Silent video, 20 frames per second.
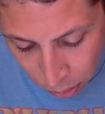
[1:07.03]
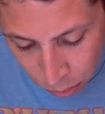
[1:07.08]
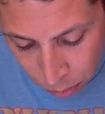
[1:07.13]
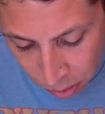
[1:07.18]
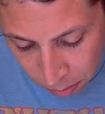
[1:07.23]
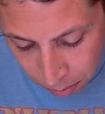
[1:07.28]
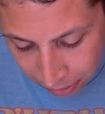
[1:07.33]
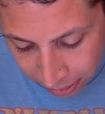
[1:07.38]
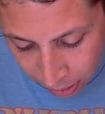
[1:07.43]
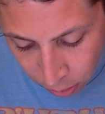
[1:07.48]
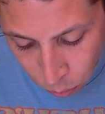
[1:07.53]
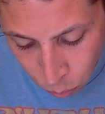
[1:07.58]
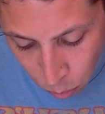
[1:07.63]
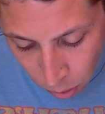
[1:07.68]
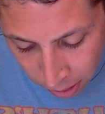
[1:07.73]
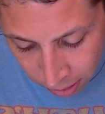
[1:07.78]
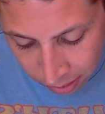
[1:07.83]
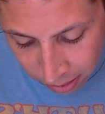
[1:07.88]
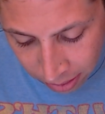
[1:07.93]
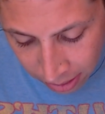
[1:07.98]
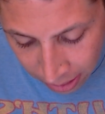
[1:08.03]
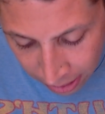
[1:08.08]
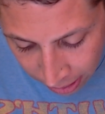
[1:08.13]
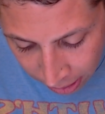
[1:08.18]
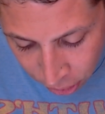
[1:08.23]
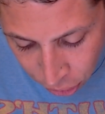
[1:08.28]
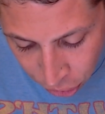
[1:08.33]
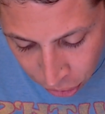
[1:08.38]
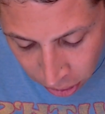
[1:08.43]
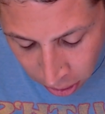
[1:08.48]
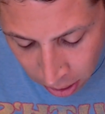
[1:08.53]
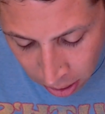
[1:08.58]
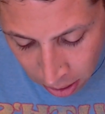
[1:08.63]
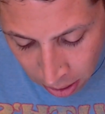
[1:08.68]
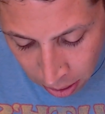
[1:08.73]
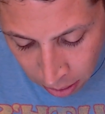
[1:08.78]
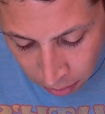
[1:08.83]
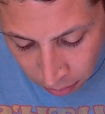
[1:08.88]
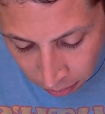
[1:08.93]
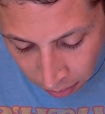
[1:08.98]
was played once each
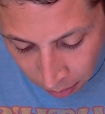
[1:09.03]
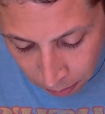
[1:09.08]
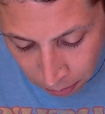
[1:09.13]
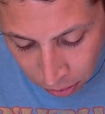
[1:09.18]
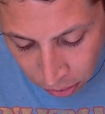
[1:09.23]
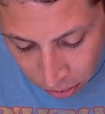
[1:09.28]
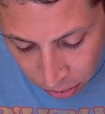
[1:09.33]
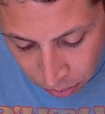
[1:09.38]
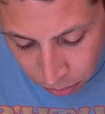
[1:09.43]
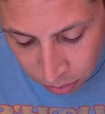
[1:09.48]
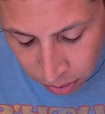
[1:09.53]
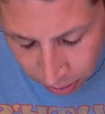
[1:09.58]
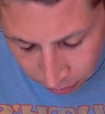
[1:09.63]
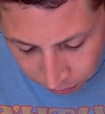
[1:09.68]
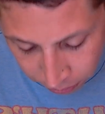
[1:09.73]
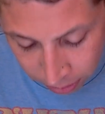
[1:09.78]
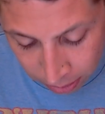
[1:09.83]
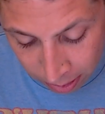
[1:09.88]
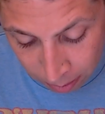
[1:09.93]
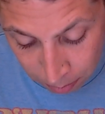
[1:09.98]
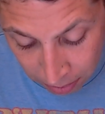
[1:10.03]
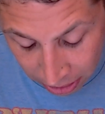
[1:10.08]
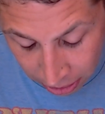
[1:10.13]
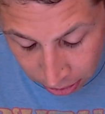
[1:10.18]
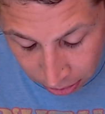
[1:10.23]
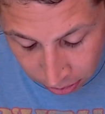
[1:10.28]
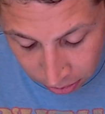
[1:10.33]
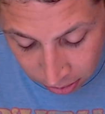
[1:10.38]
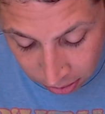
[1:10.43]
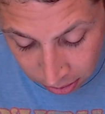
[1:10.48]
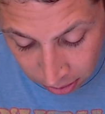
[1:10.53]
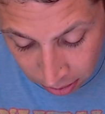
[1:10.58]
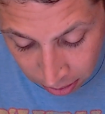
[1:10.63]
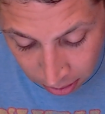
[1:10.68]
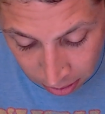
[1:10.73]
from the two different speakers.